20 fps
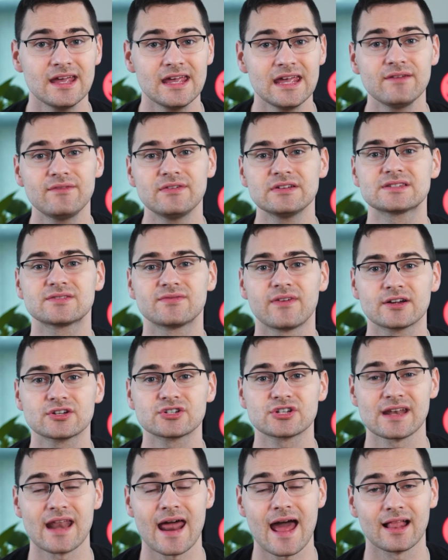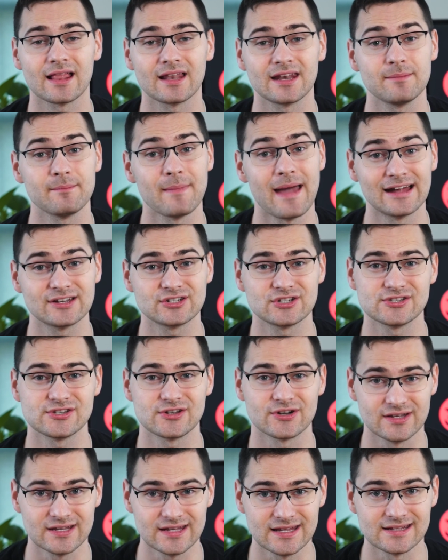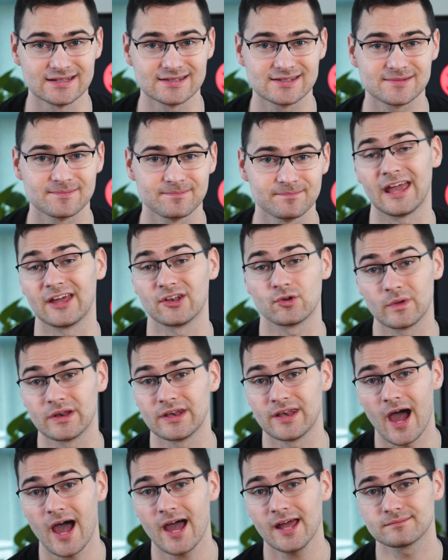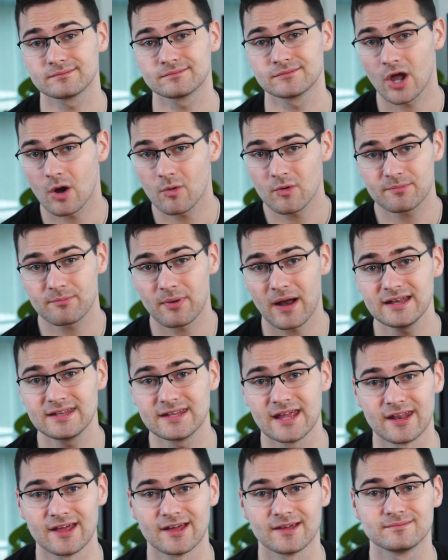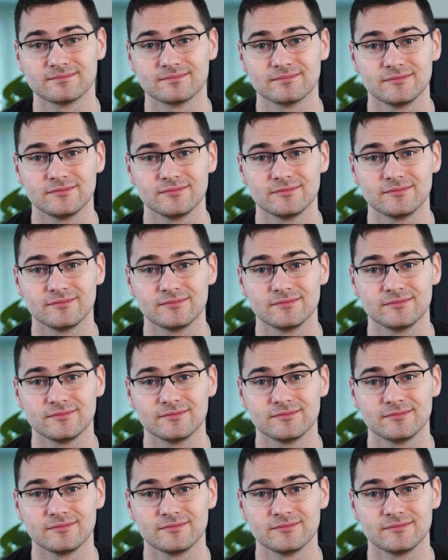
if its functionality matches your needs. And when not, go with Bright Data.